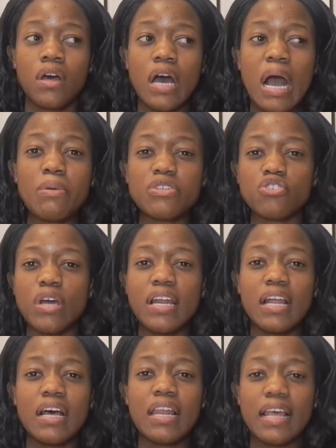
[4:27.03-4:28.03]
I was
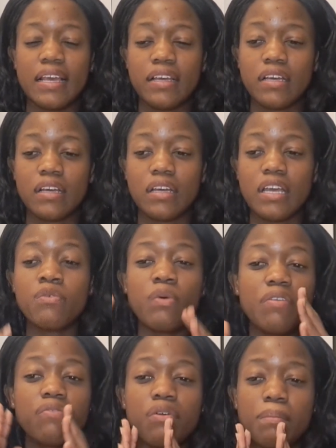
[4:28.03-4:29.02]
trying to like, it
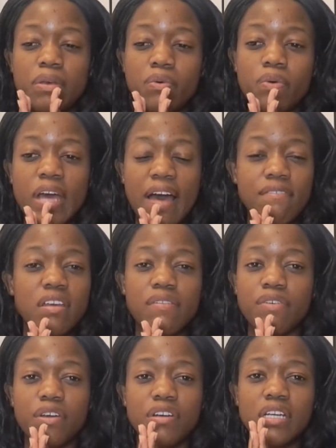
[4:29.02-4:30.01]
went from me having a
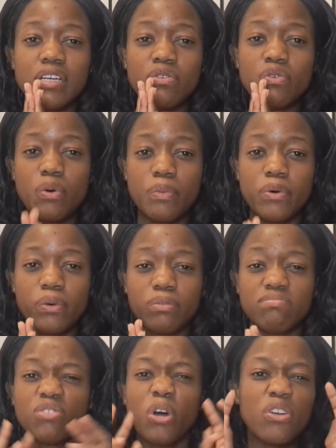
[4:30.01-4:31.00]
very
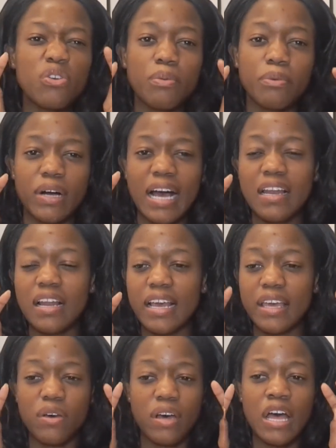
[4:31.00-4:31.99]
normal, not normal, kind of
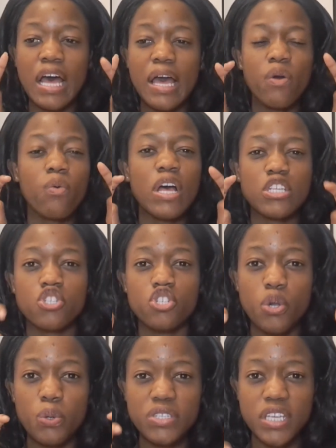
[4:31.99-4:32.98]
like a
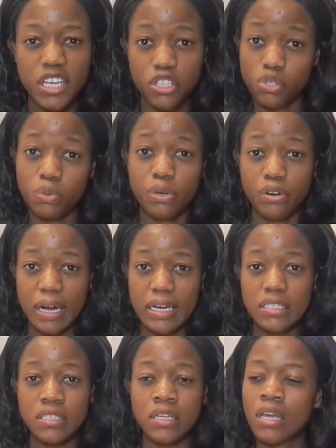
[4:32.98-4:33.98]
slow schedule,
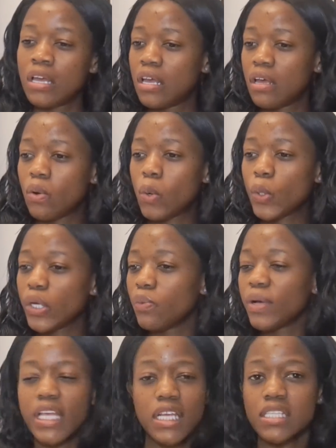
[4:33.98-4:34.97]
right? Only
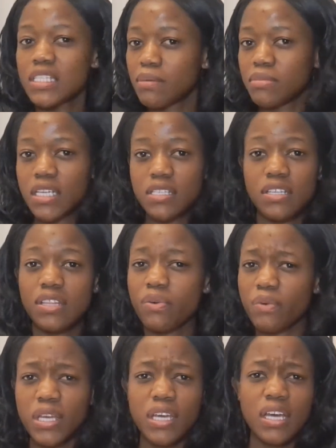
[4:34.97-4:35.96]
working some days in the
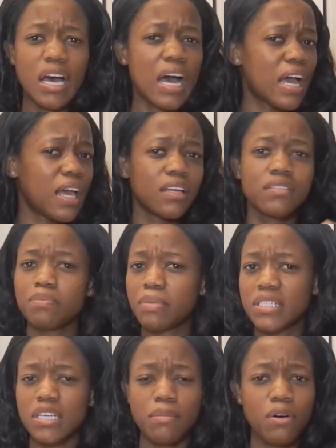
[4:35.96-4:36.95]
week, I
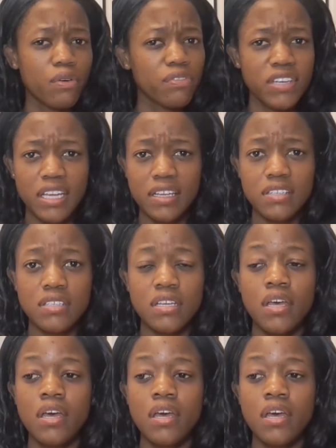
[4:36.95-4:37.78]
petama off days.